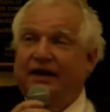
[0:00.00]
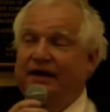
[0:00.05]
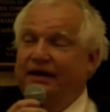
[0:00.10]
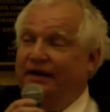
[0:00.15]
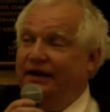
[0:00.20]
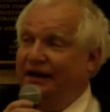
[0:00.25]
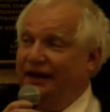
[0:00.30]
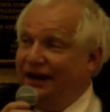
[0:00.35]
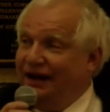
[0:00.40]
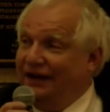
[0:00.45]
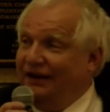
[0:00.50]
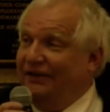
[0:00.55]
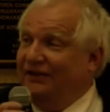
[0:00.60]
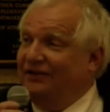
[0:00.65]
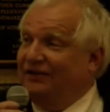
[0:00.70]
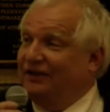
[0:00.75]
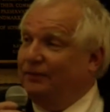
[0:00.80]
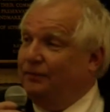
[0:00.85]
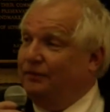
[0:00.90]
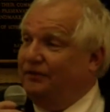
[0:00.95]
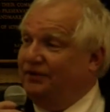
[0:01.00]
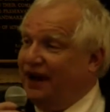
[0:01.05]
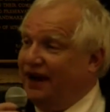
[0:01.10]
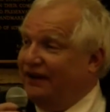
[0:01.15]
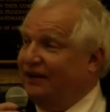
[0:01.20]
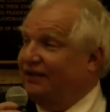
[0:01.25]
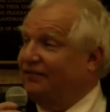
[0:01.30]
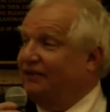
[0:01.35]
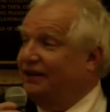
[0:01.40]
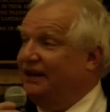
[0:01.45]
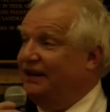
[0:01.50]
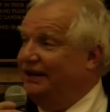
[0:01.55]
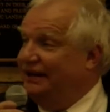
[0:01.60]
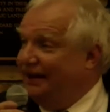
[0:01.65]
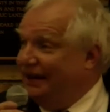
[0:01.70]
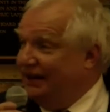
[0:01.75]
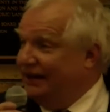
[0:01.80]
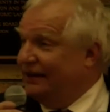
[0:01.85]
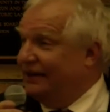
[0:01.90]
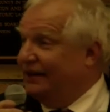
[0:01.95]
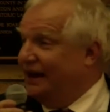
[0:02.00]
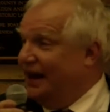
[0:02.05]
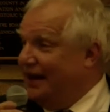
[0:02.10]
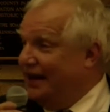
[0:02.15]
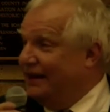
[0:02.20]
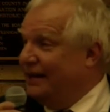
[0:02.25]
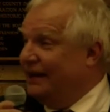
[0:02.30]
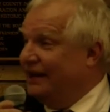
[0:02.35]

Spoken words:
Yanelli subjectively didn't like